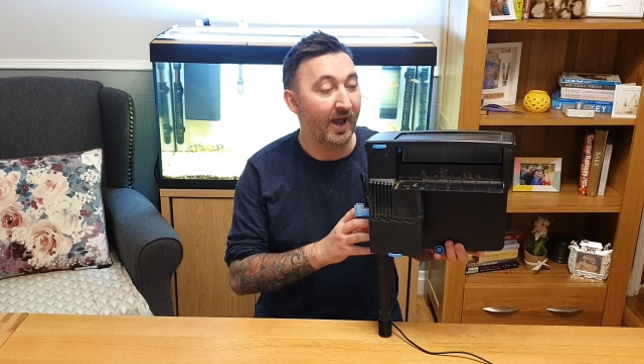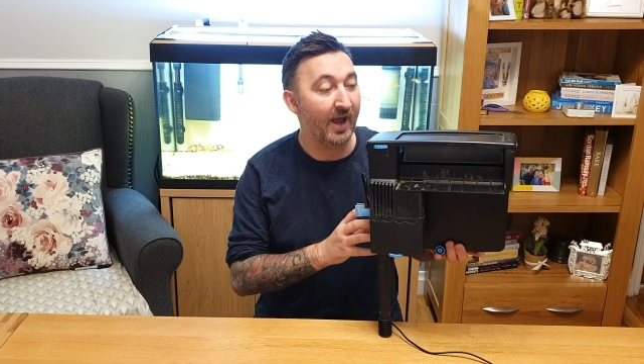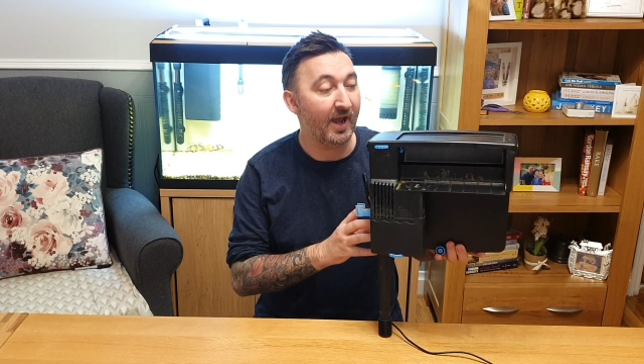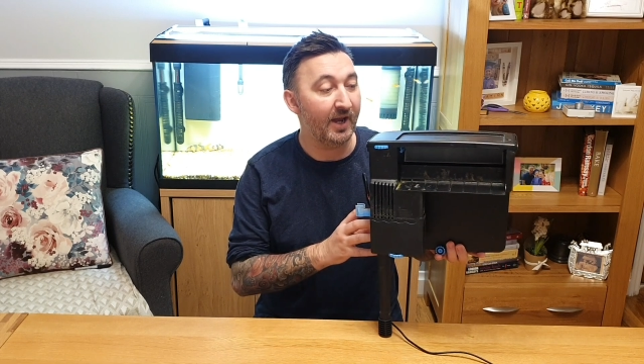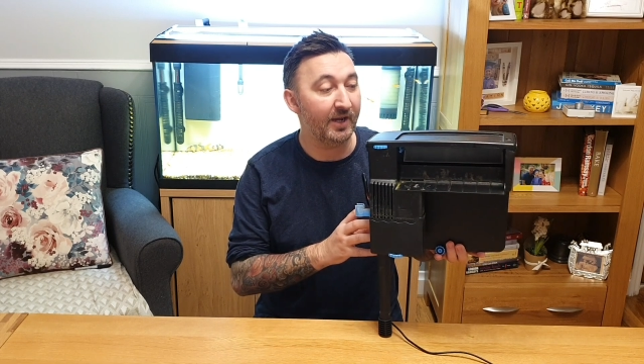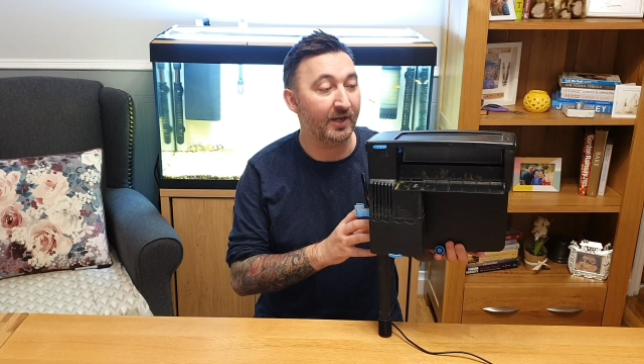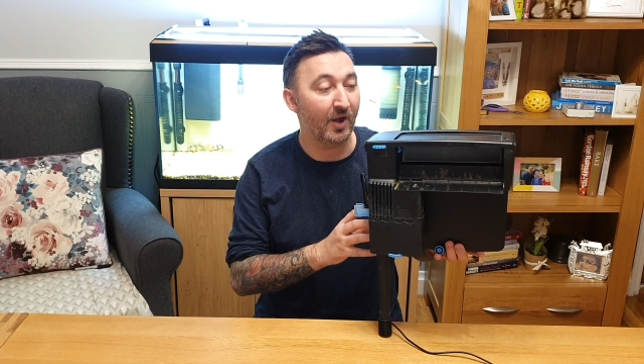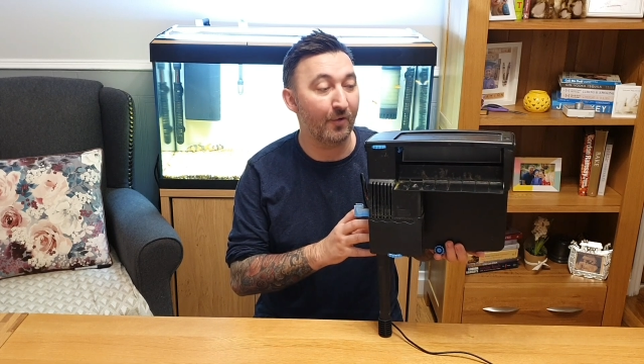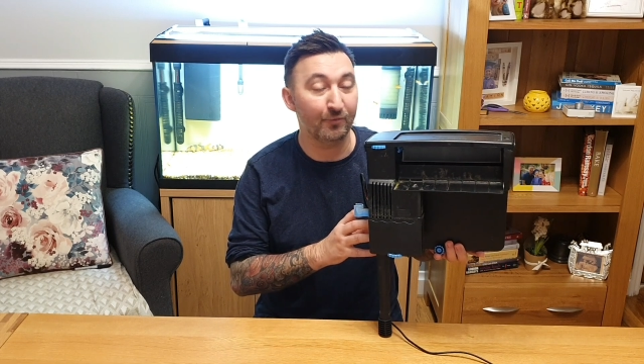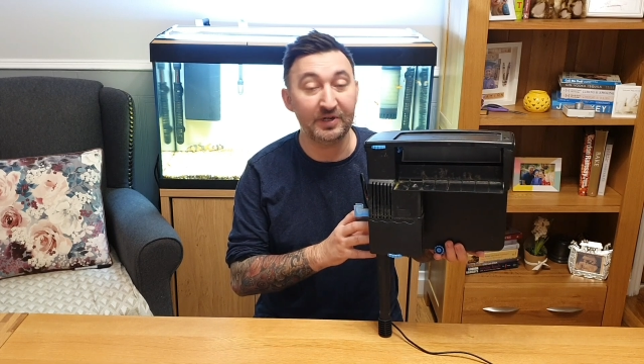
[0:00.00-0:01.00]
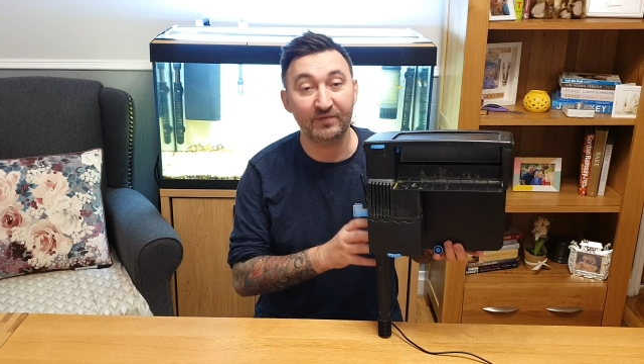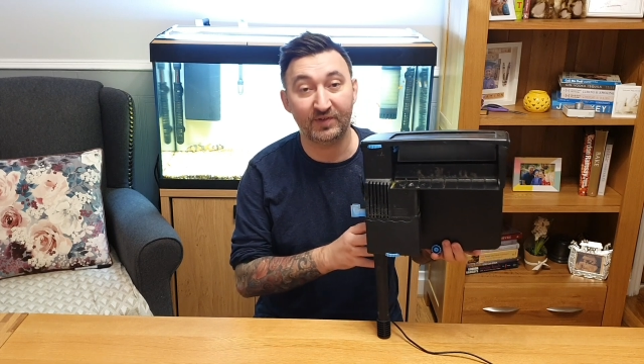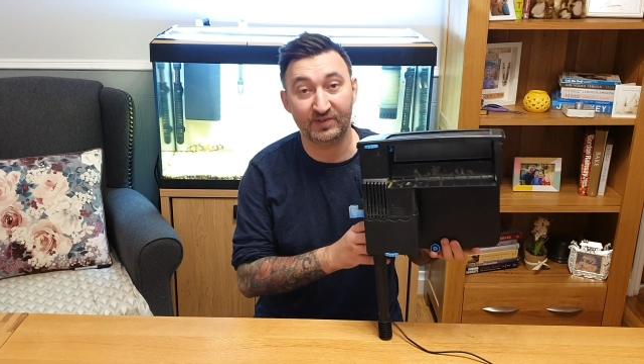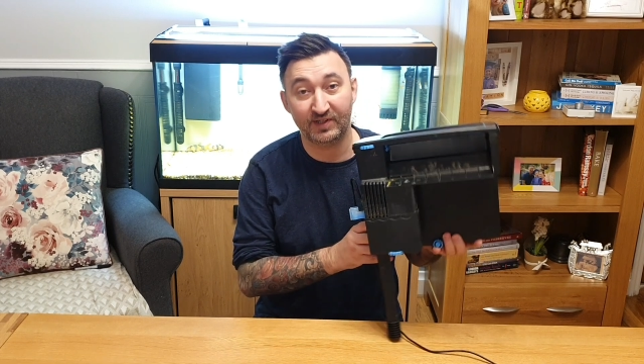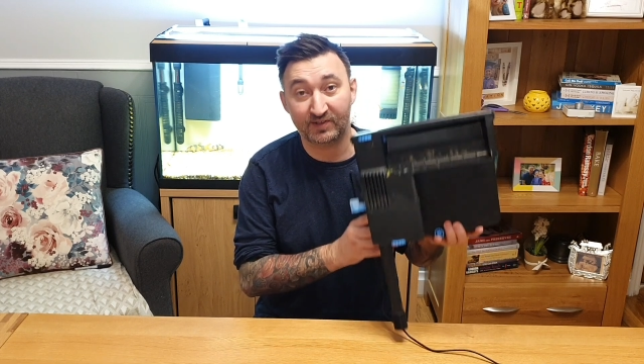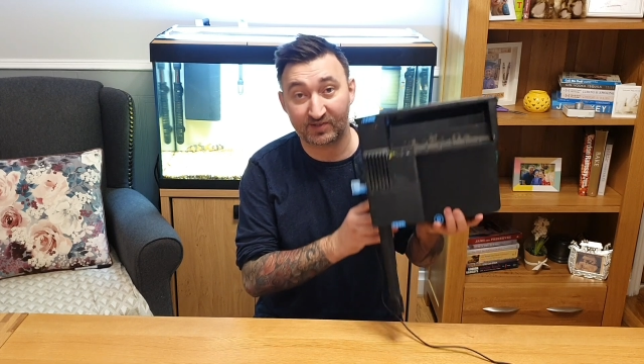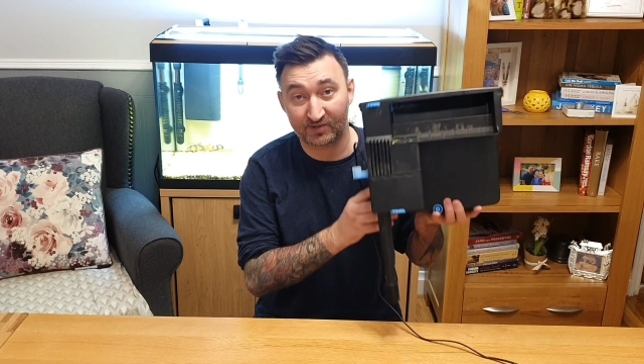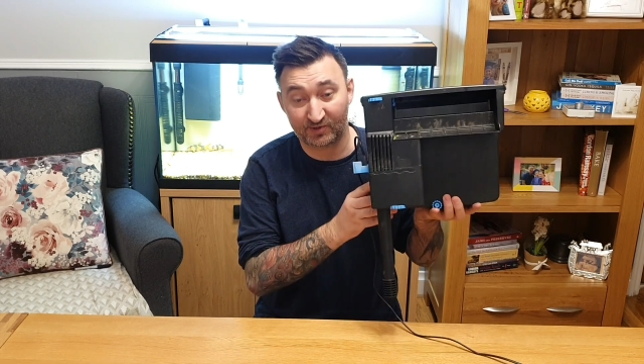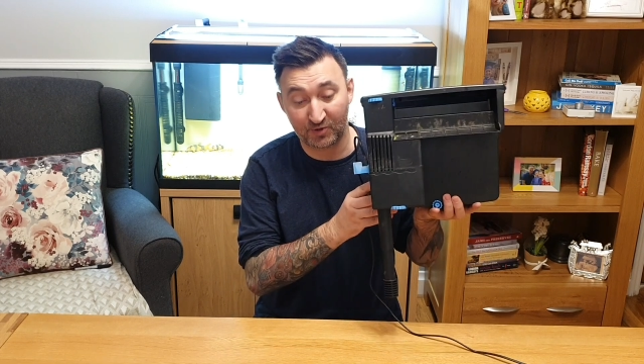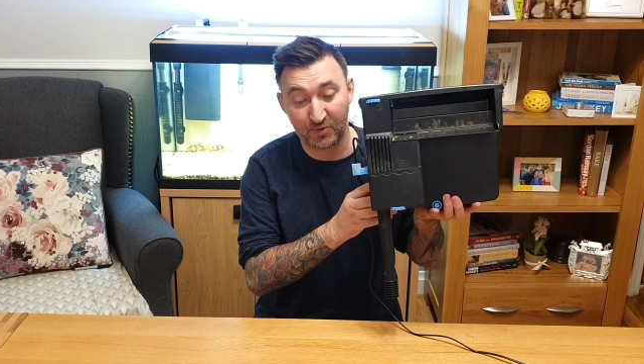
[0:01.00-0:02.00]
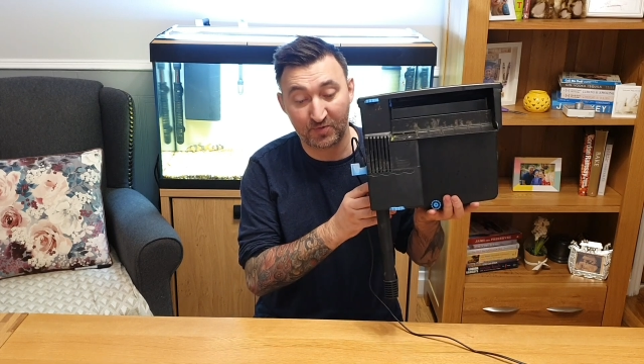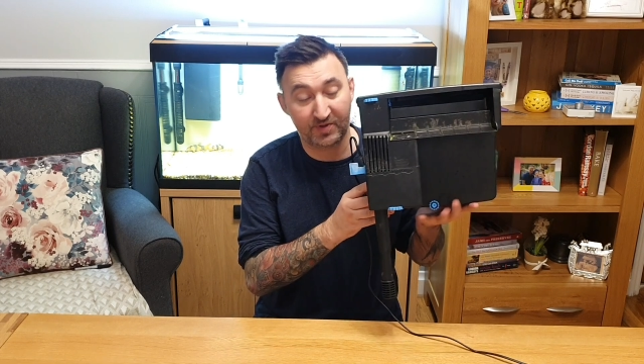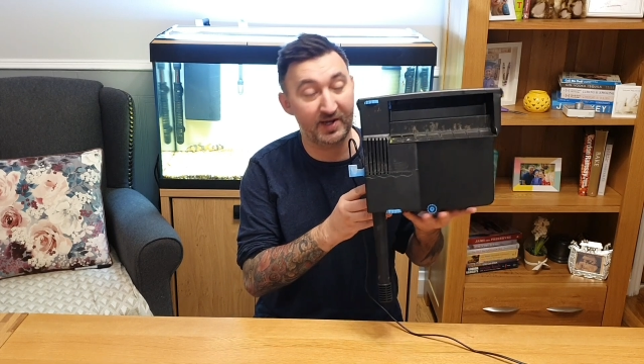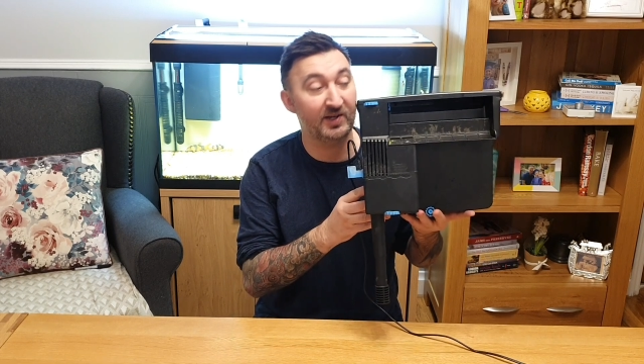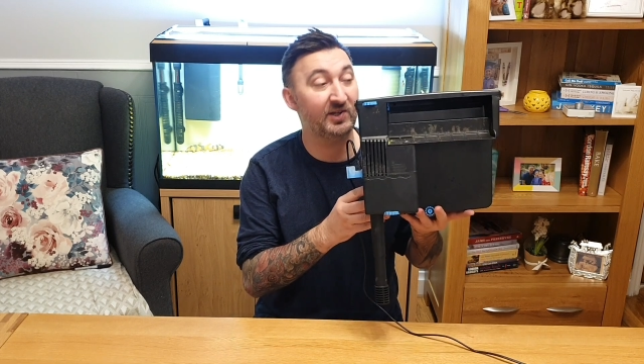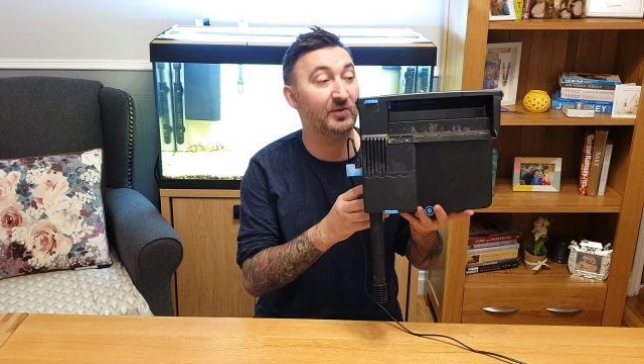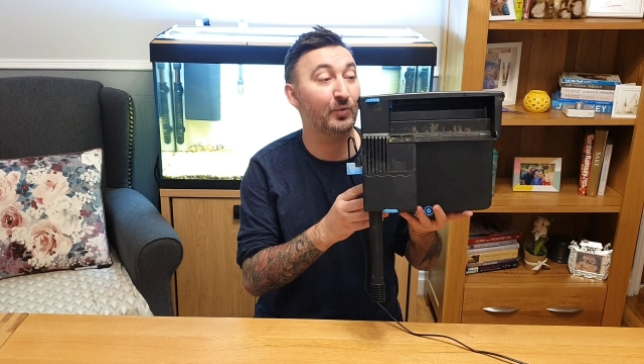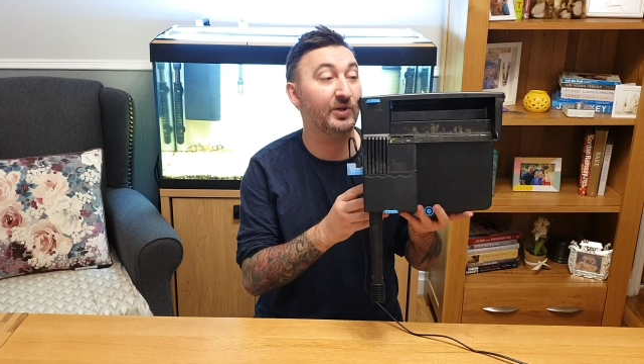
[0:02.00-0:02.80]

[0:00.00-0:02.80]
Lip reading: a revisit to this,